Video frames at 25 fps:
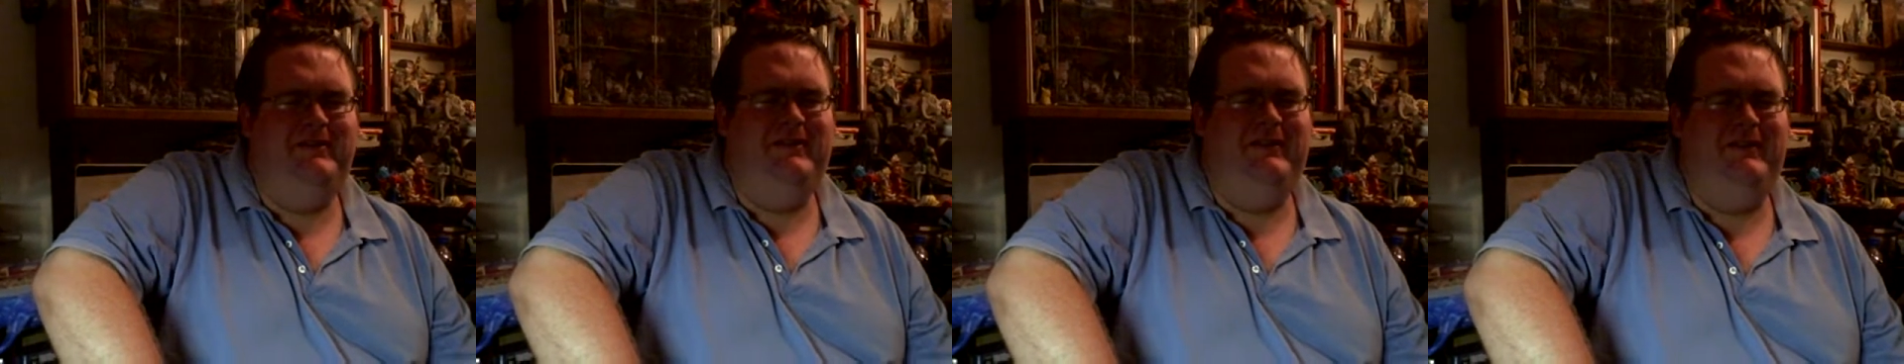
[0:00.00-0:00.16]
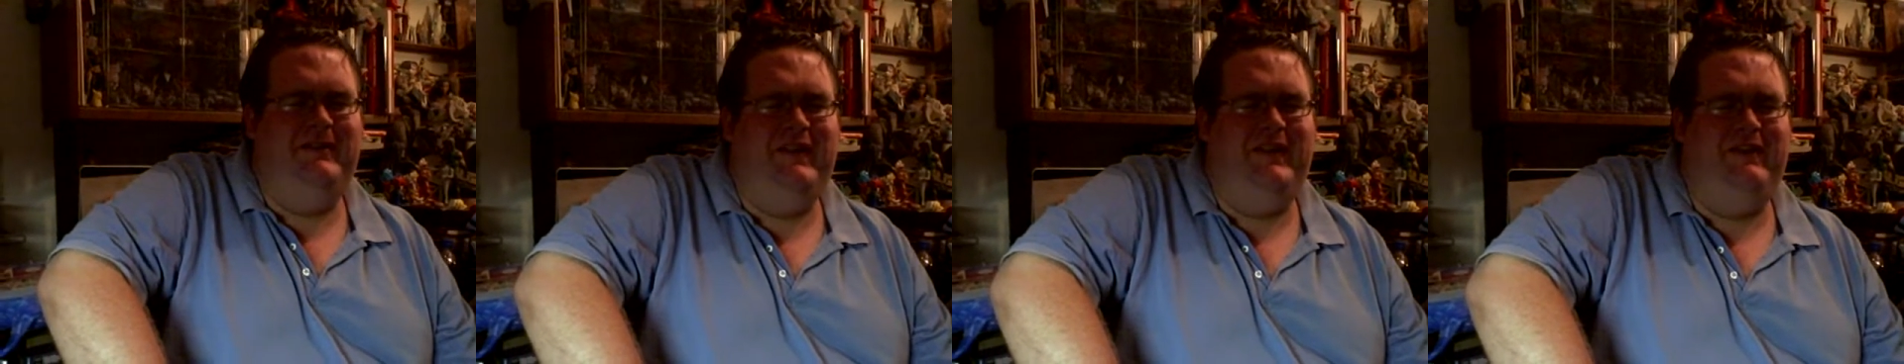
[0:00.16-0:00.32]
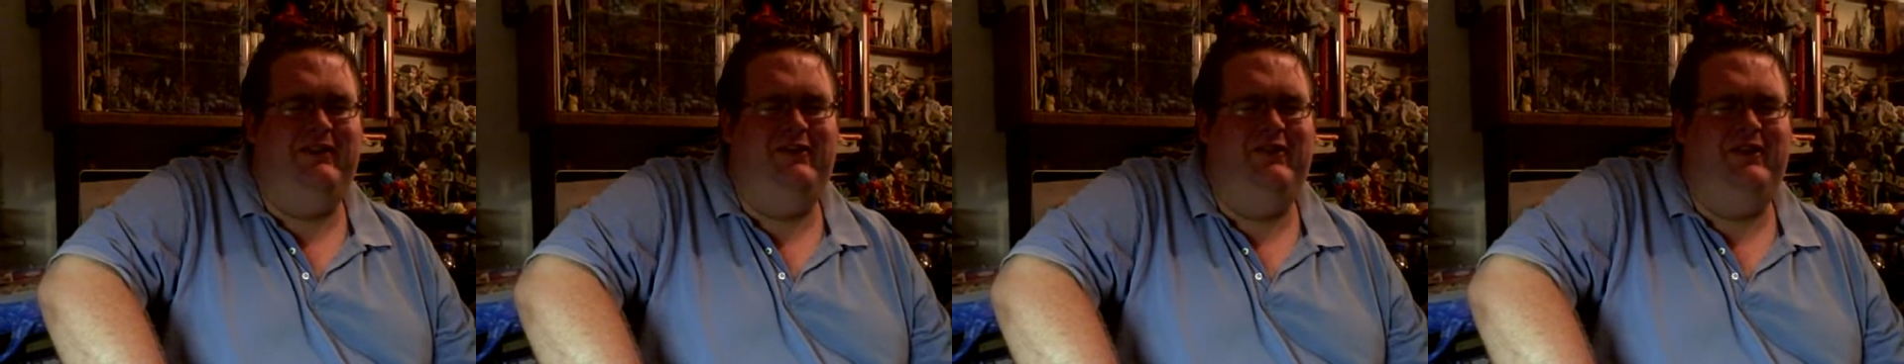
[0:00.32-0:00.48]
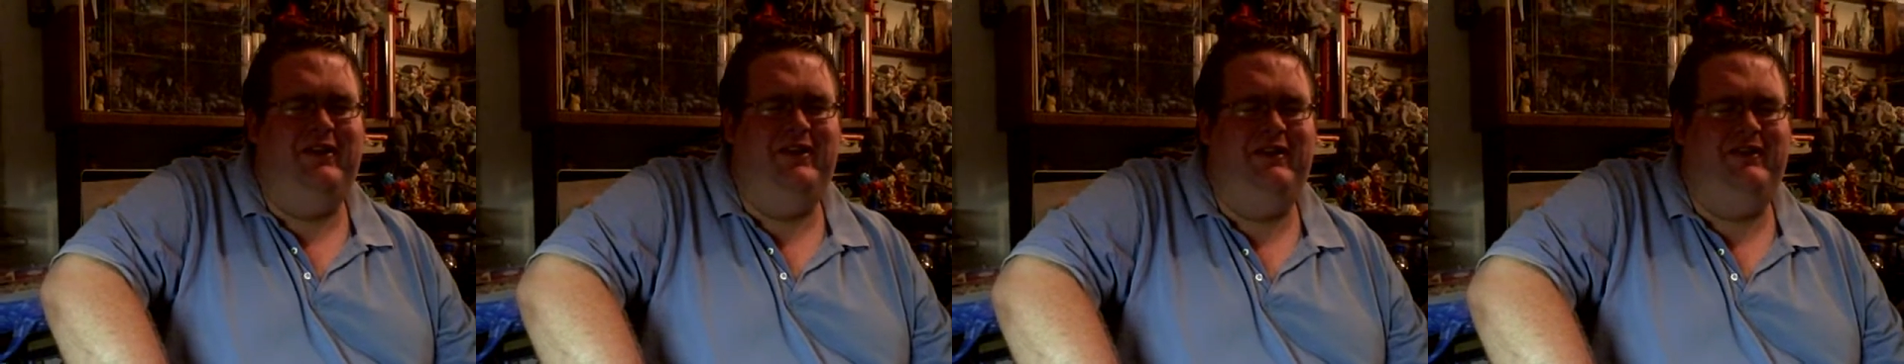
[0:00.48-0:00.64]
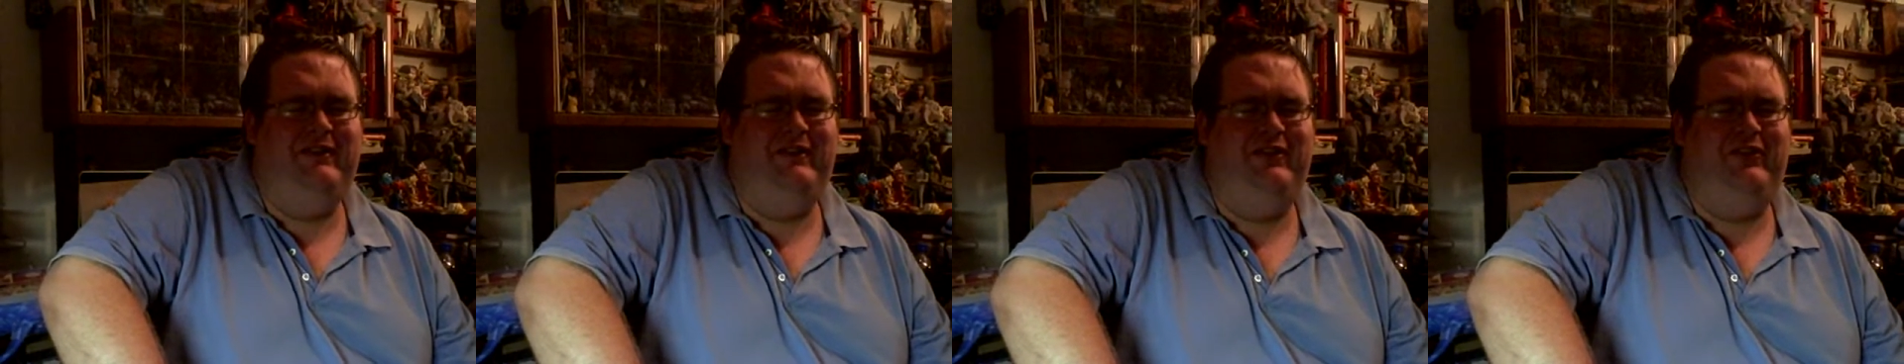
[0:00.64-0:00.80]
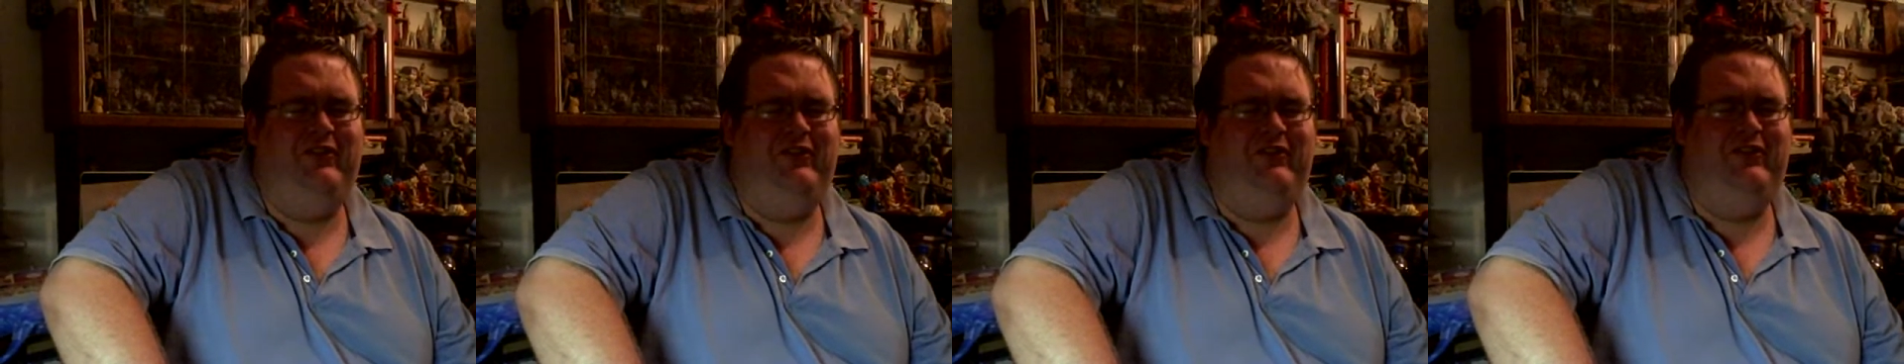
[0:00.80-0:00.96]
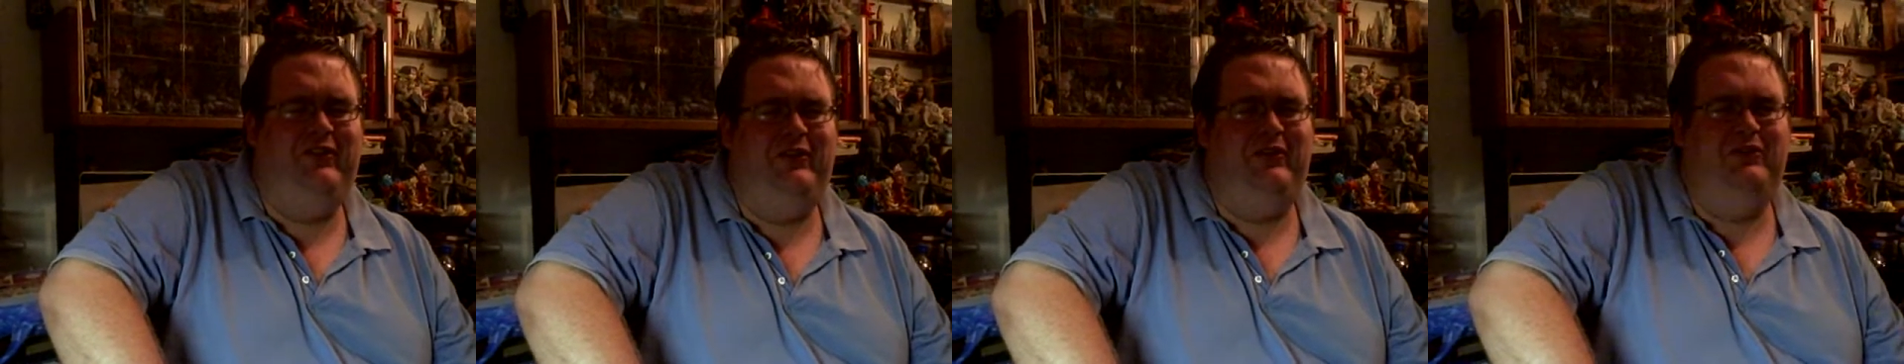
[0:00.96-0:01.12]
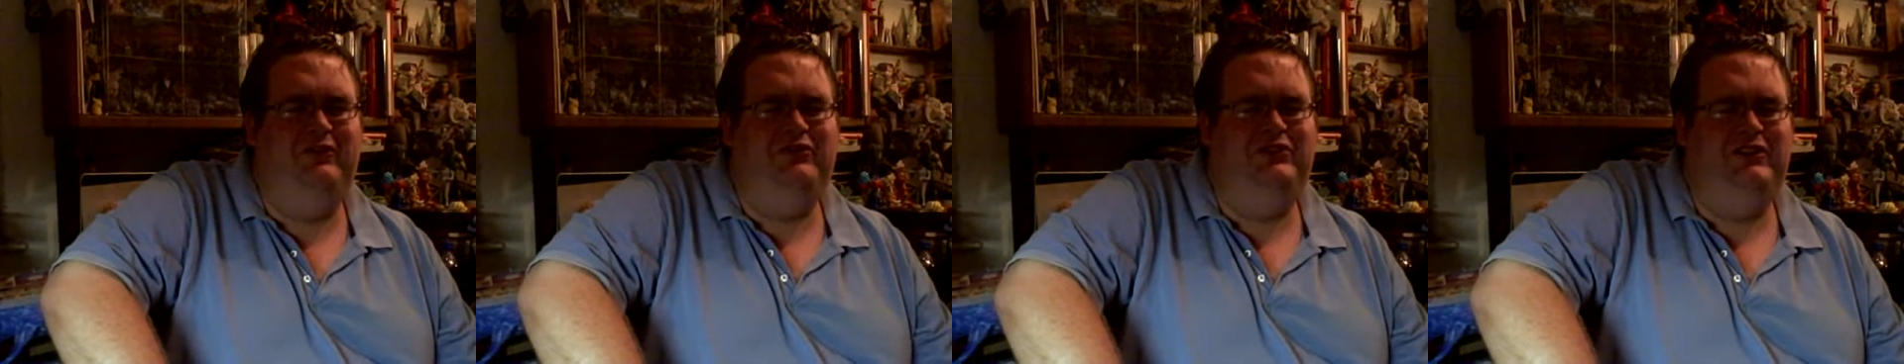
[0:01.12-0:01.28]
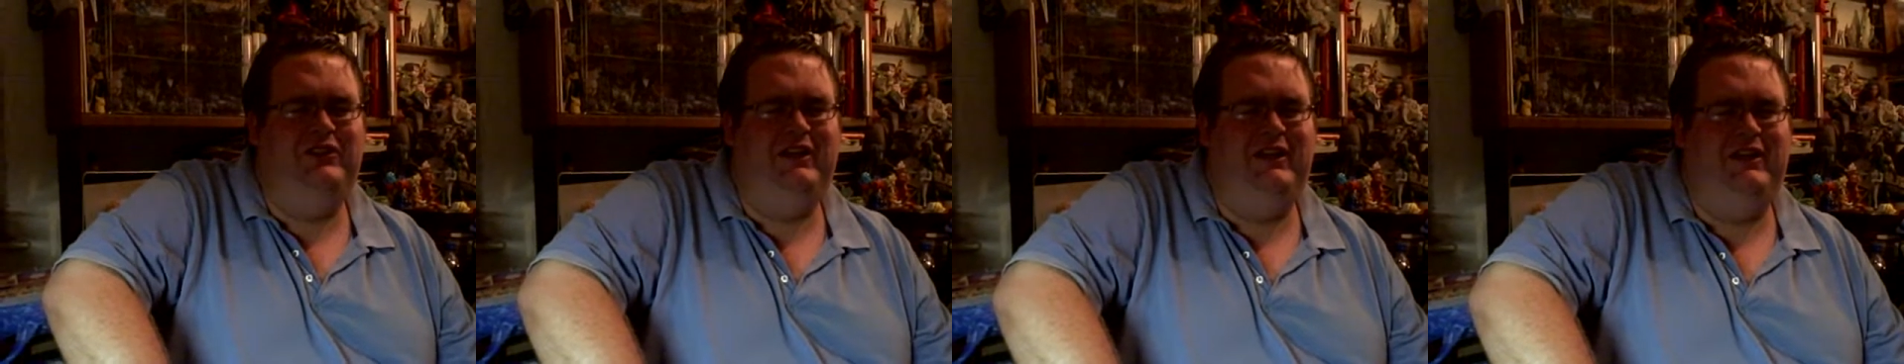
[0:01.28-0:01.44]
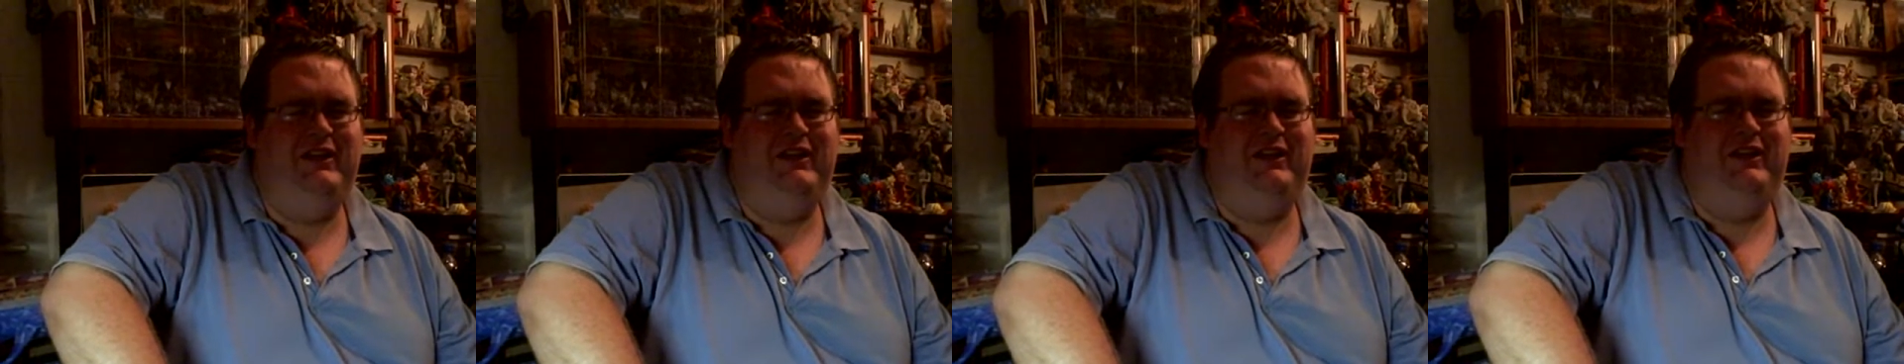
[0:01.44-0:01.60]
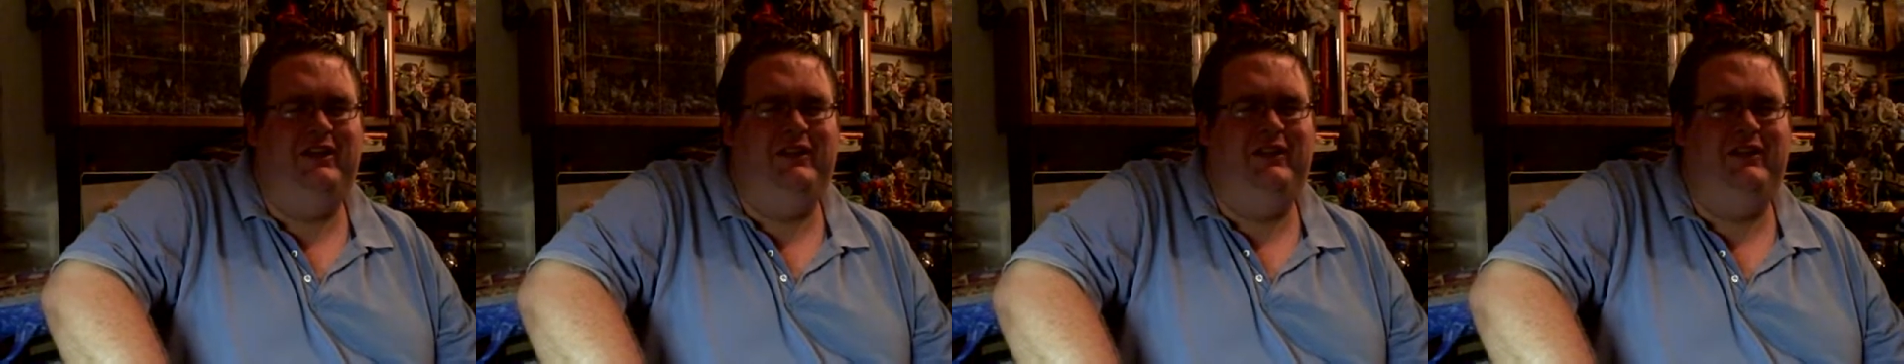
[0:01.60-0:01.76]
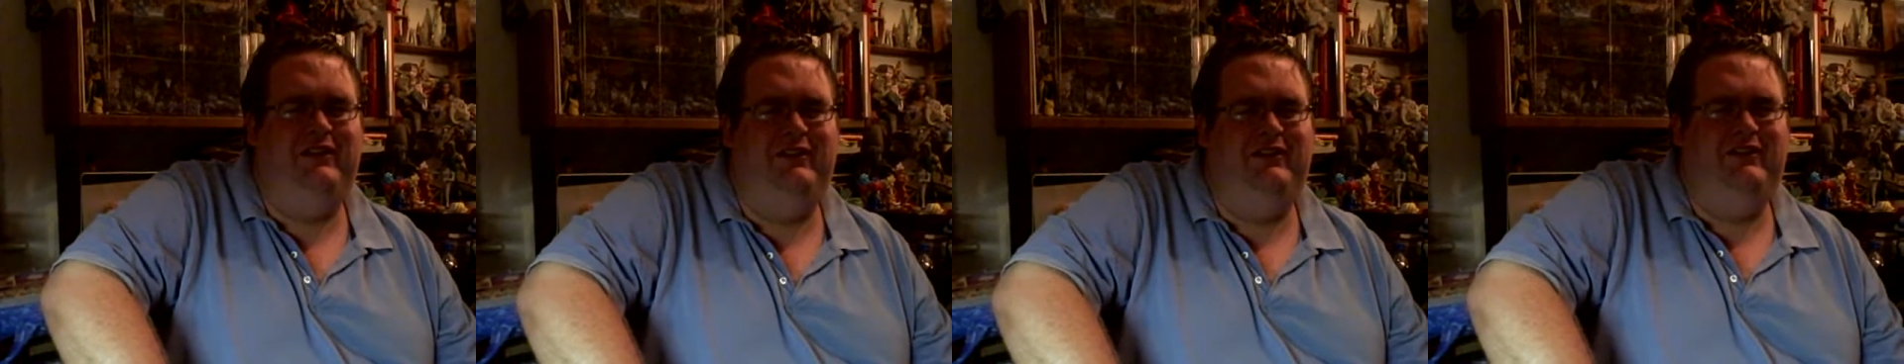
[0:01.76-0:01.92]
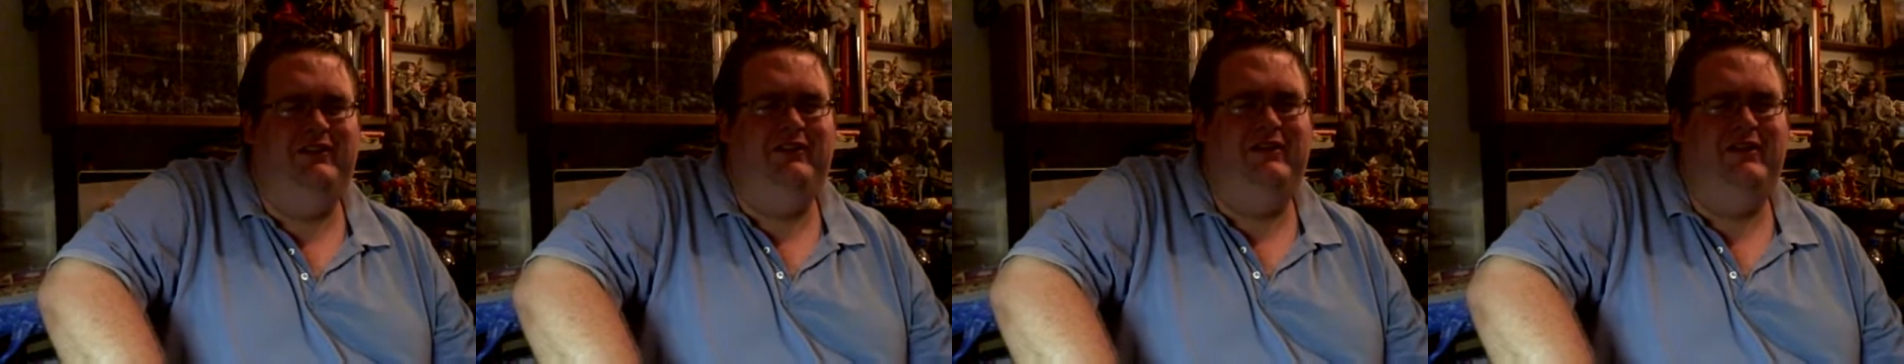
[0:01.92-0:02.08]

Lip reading: That's not disassociating it.